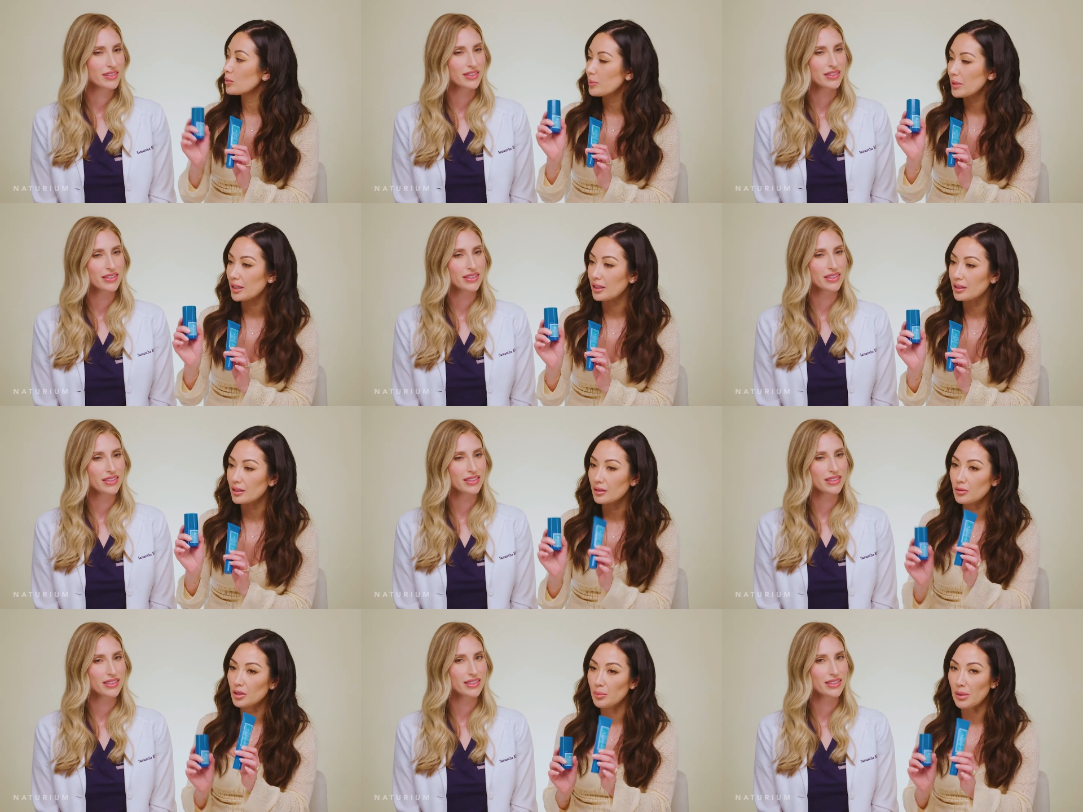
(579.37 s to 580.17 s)
Speaker 1: would be
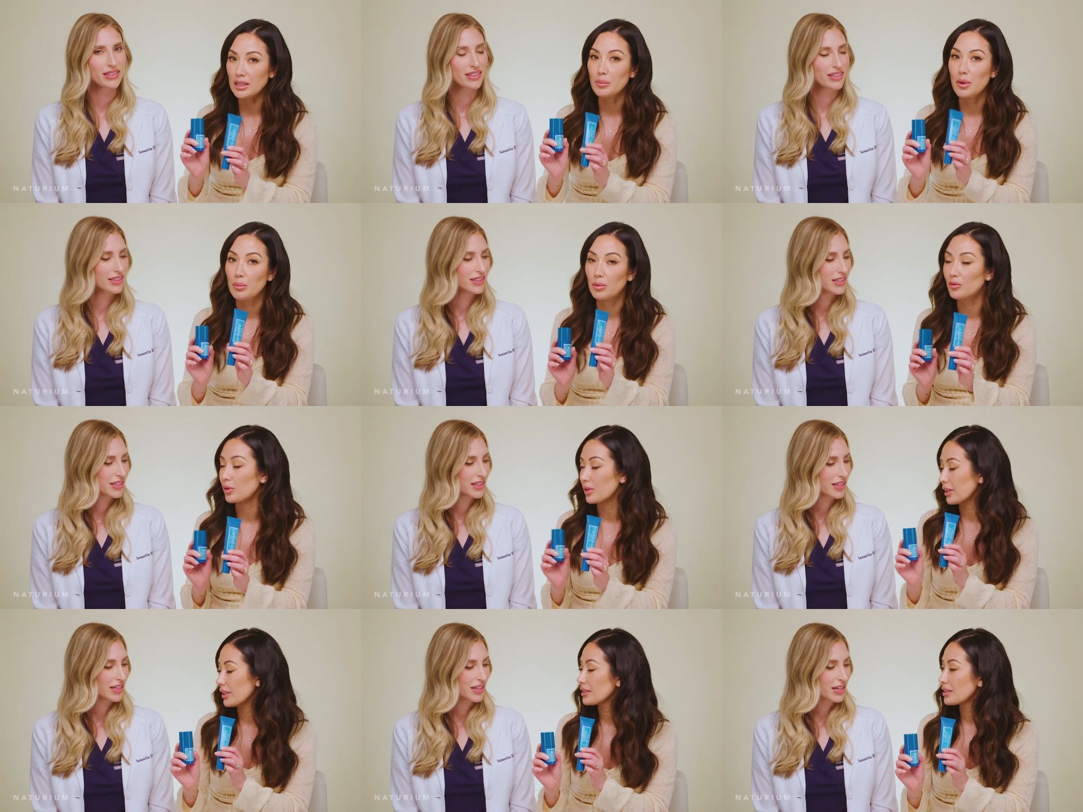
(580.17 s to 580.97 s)
the best people for
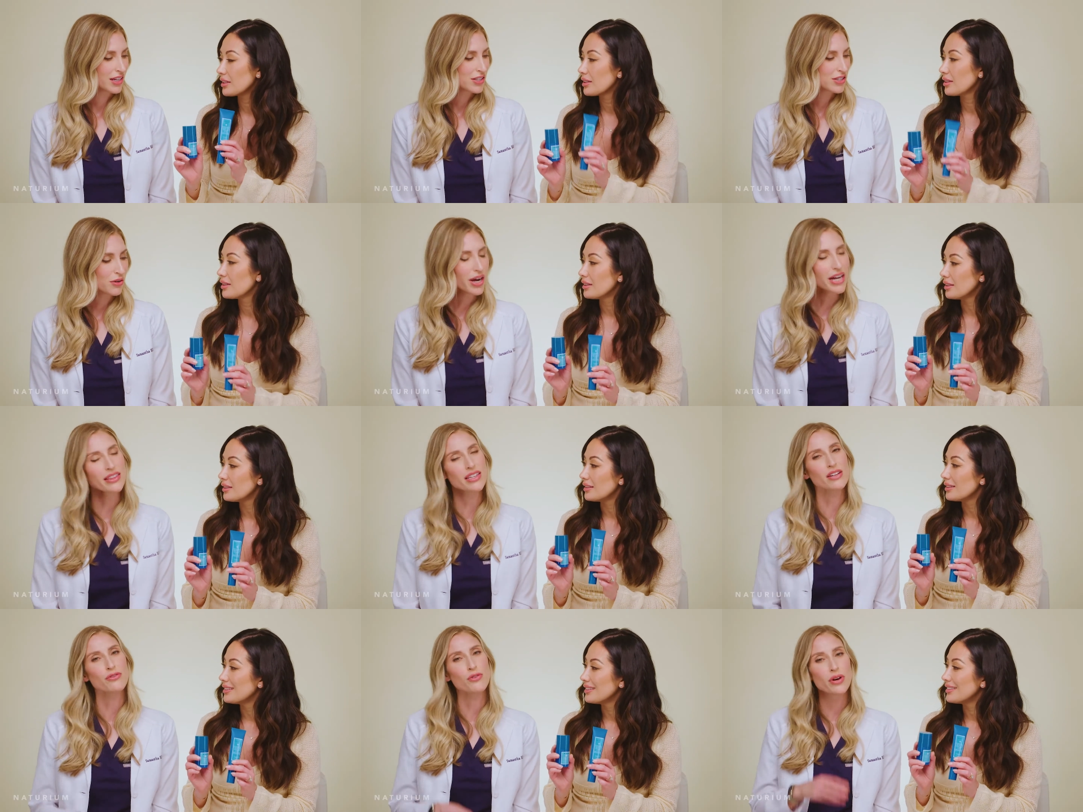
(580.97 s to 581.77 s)
these? So I think
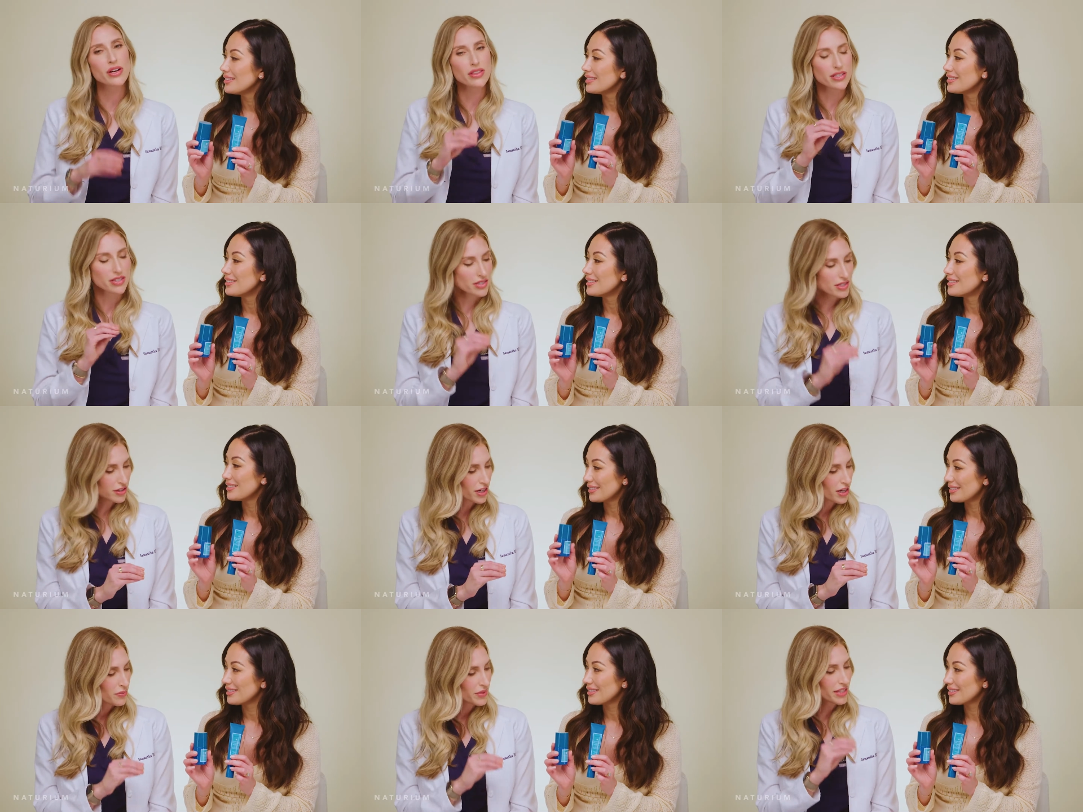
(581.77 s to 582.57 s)
for the
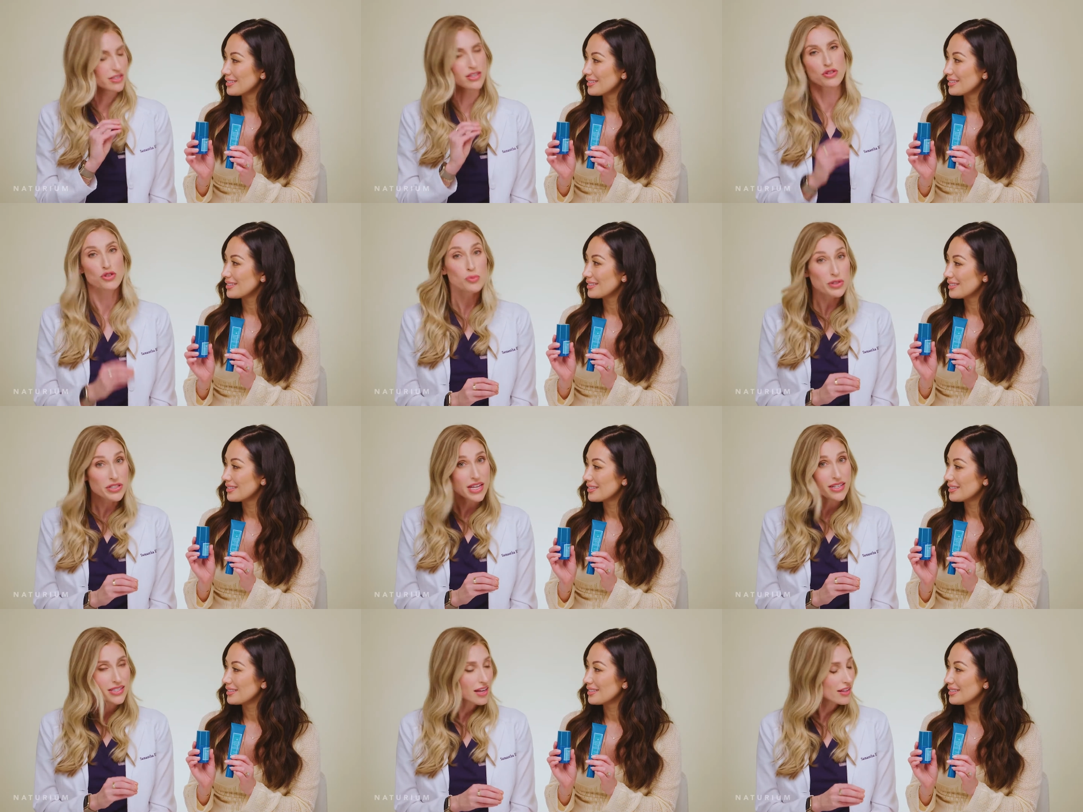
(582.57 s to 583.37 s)
serum, that's the two
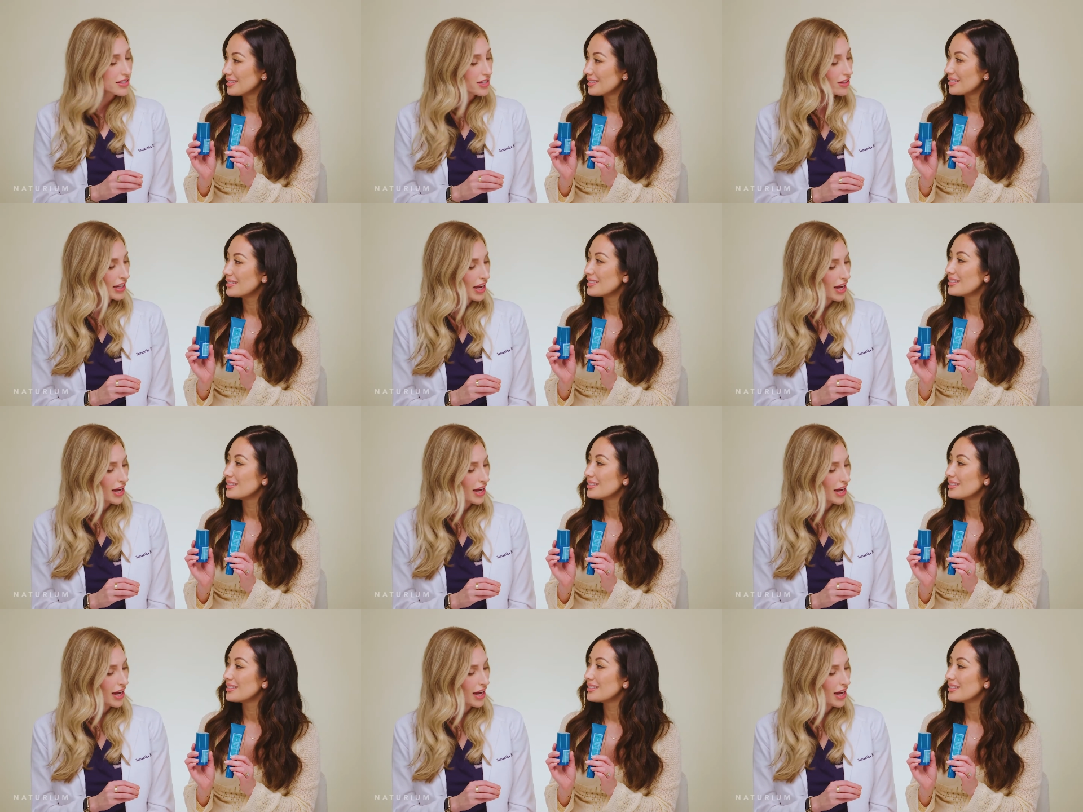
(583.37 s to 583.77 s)
percent salicylic